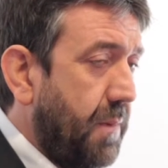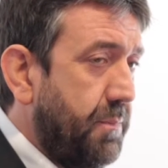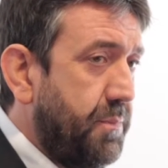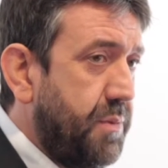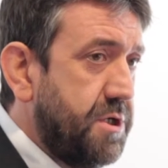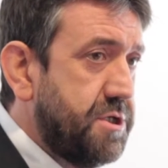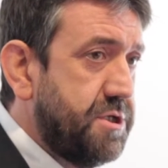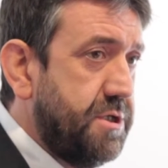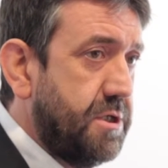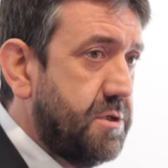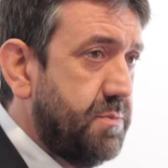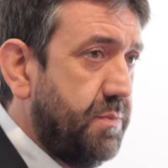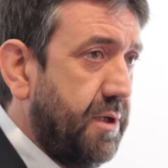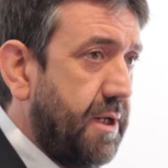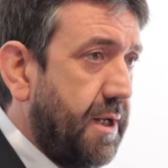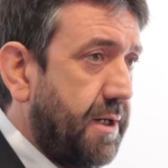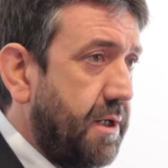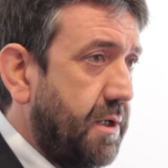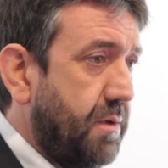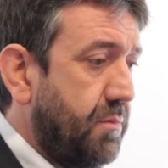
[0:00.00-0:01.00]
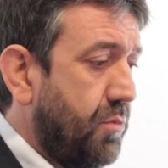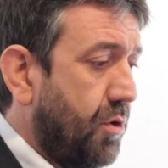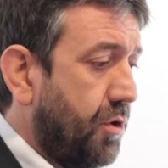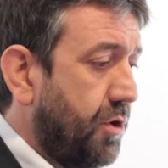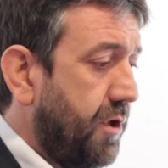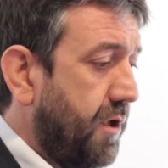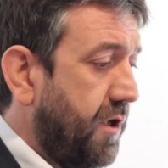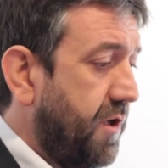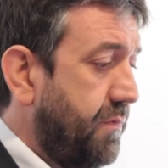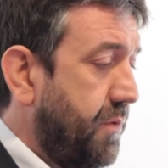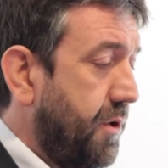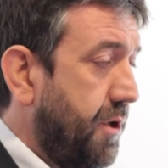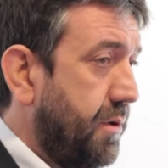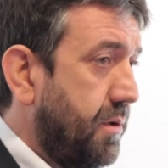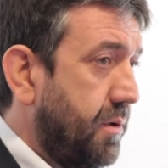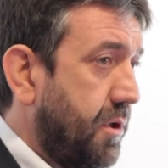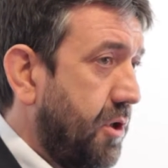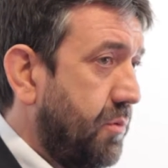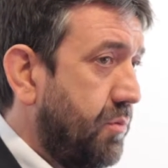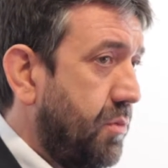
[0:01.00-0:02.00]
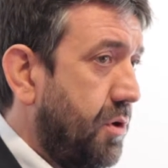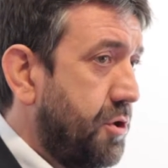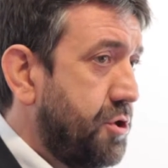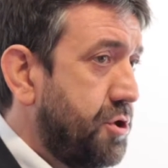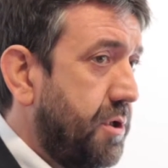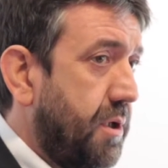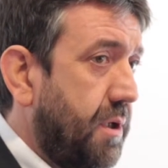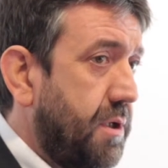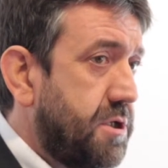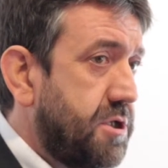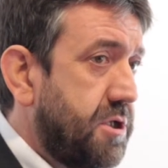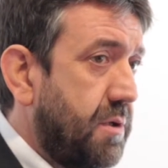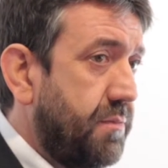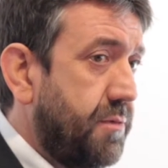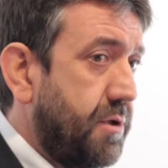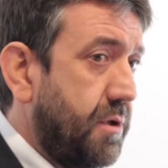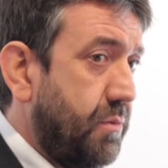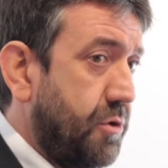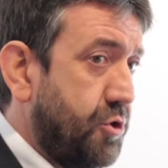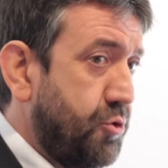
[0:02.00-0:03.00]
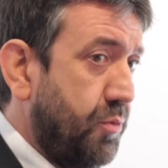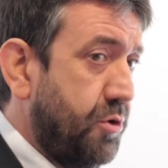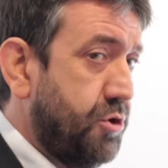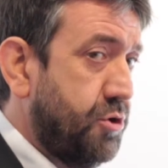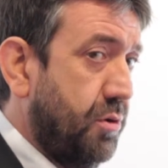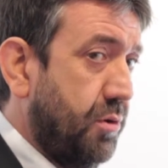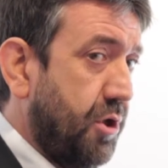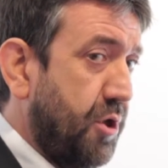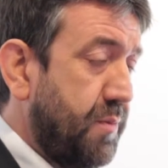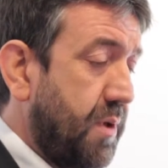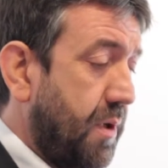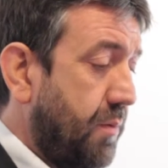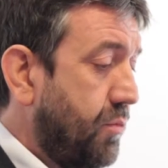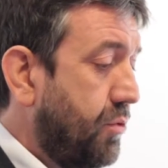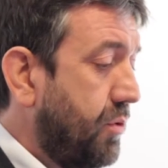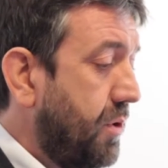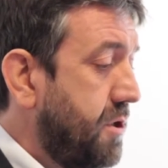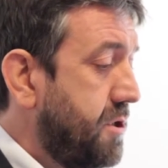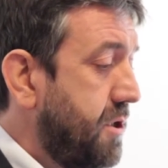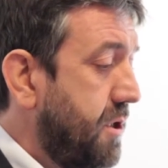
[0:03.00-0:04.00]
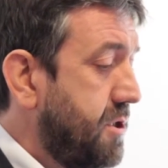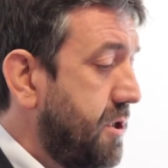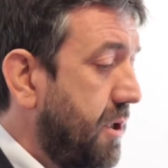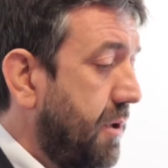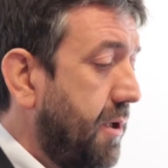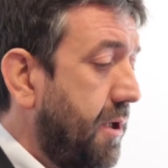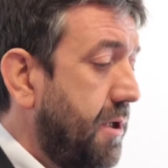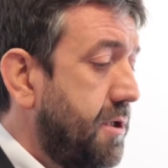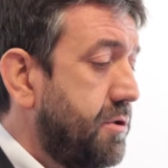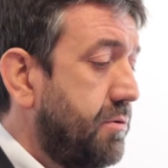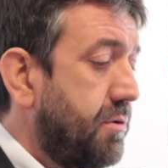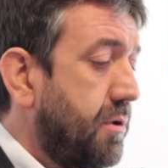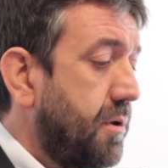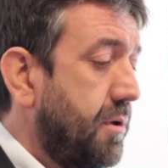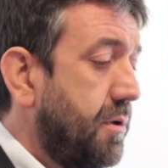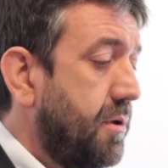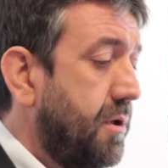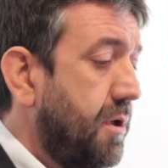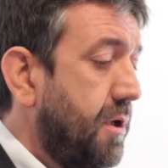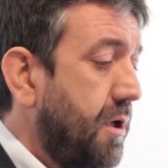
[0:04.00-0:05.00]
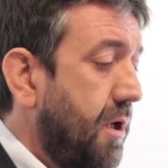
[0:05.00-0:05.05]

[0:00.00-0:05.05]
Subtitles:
business planning, modelling, if we're going to commercialise something, which we'll be talking about more in detail later on,